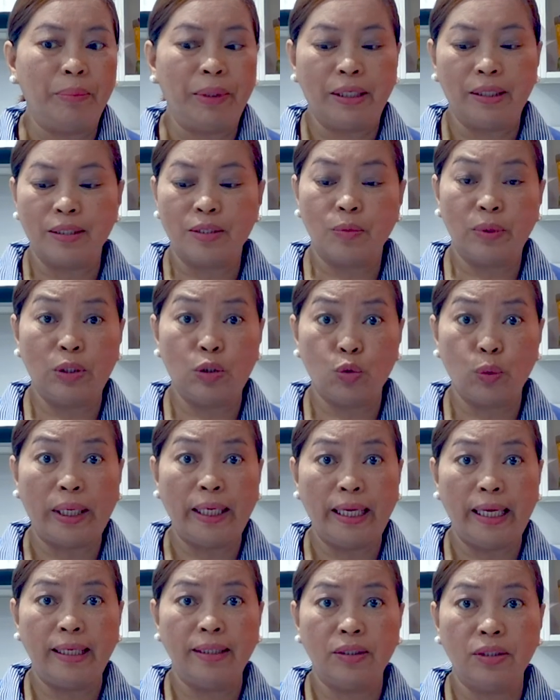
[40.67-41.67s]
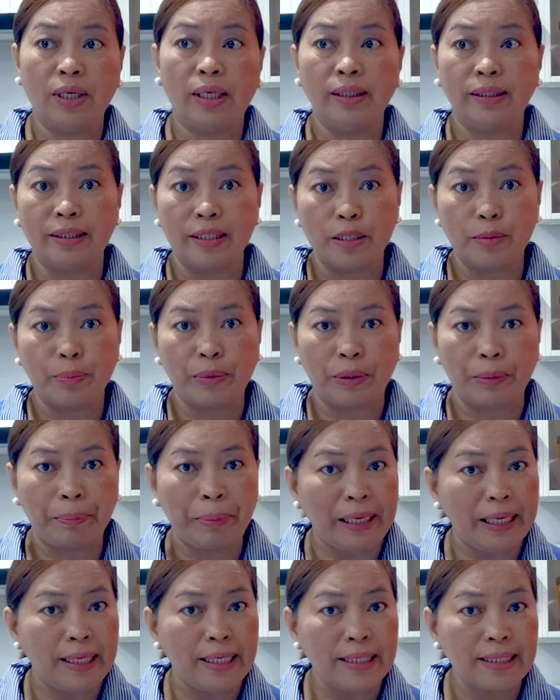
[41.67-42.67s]
because with $28 per
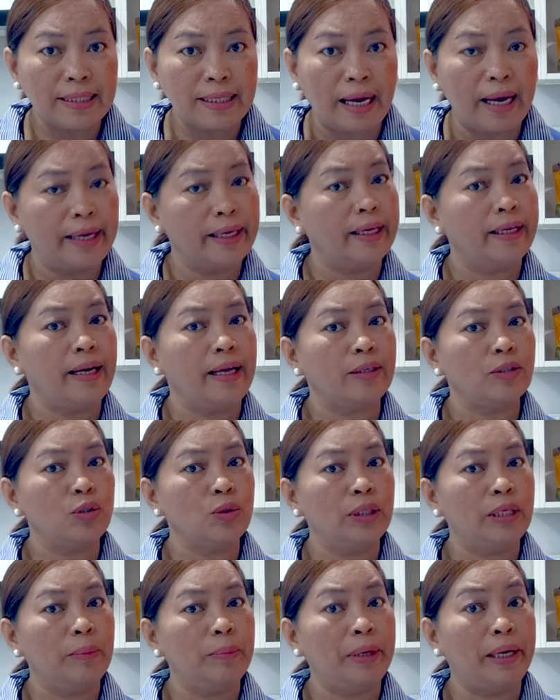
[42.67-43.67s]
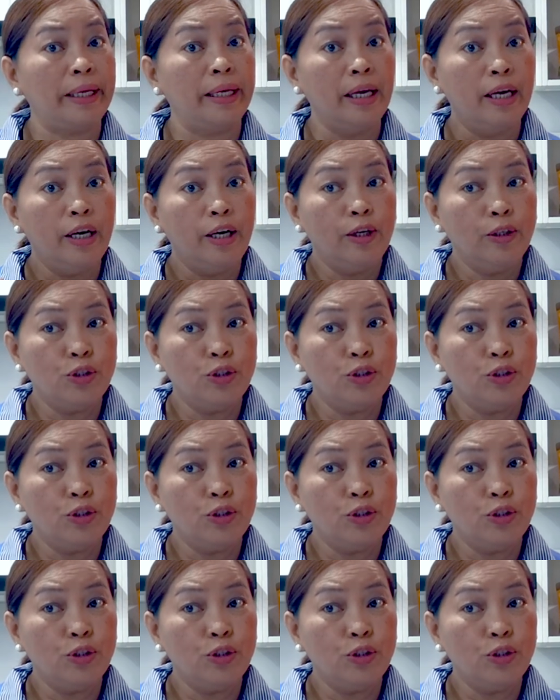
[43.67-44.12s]
piece I can actually buy